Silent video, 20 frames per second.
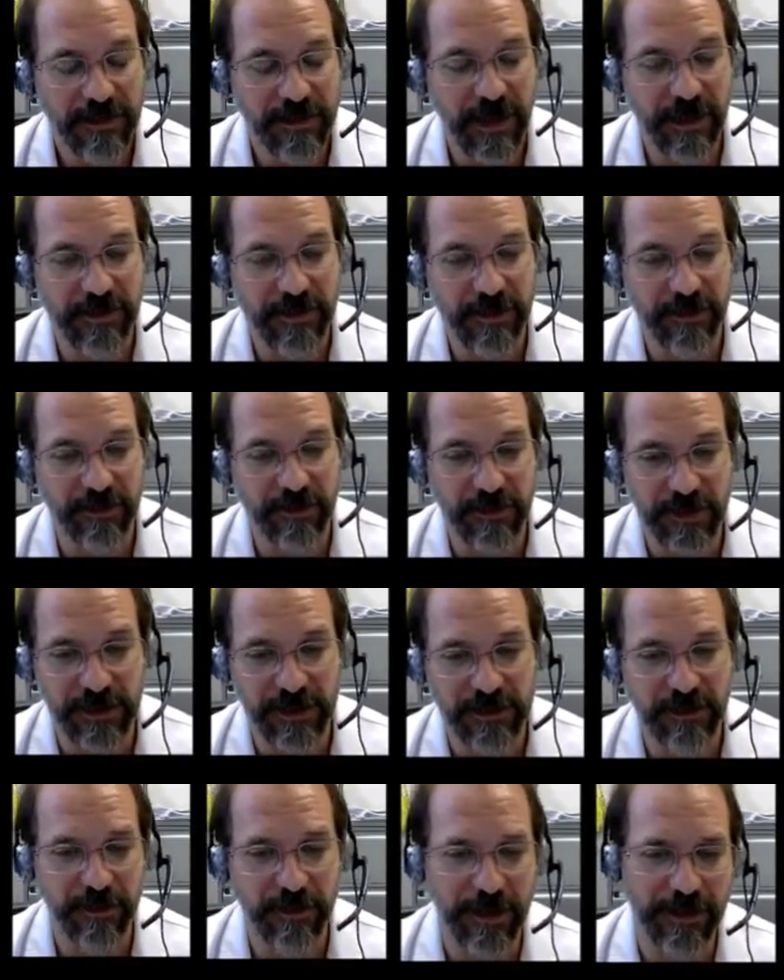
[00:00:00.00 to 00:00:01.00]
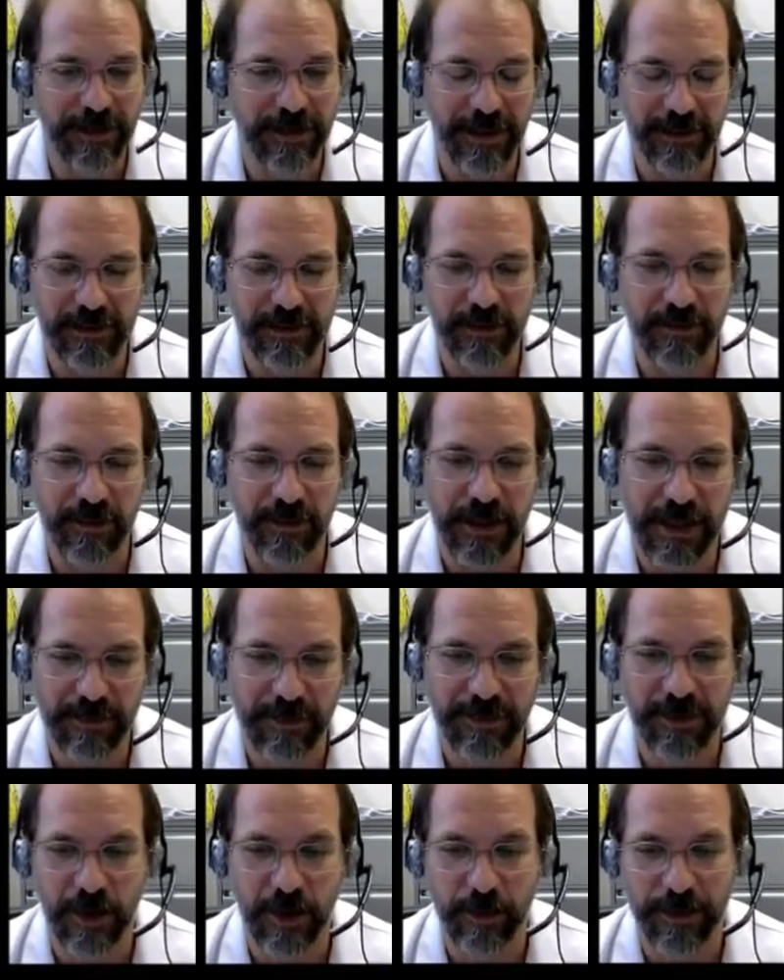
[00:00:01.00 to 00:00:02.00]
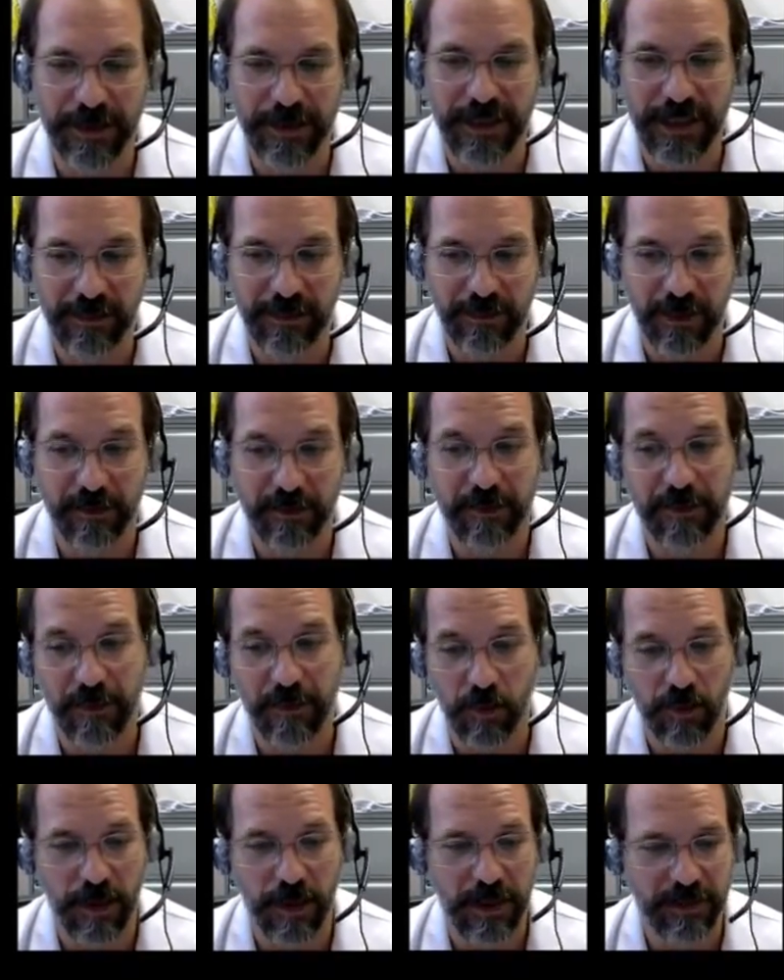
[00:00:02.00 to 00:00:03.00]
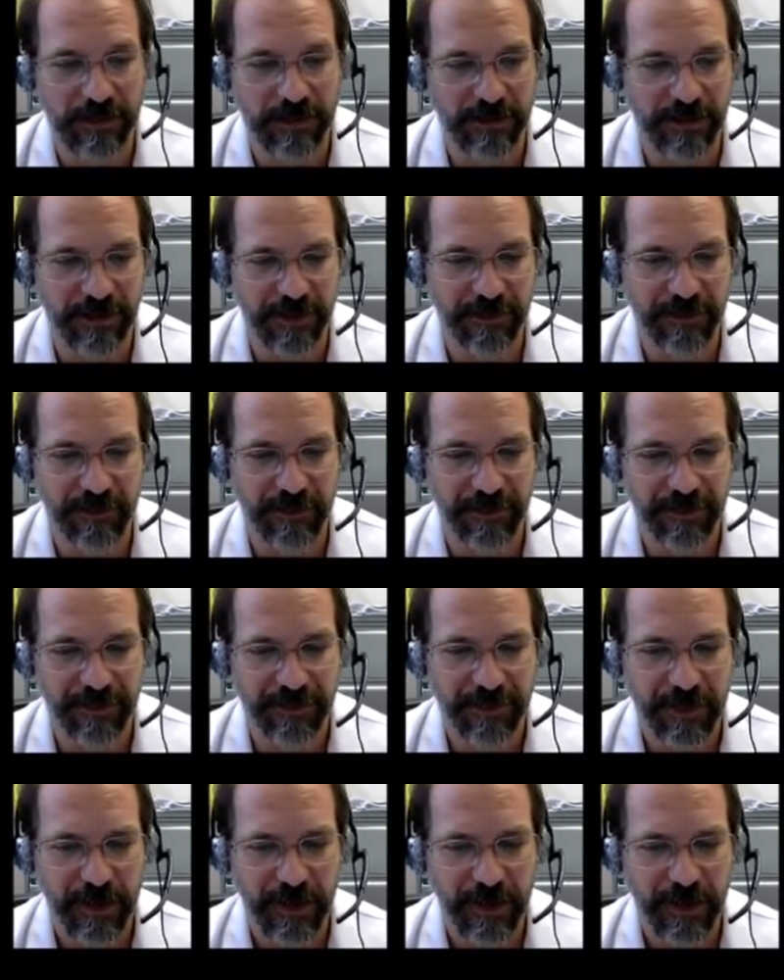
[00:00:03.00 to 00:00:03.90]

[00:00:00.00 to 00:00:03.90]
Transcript: As oxygen is released, it makes it easier for hemoglobin to give up more oxygen.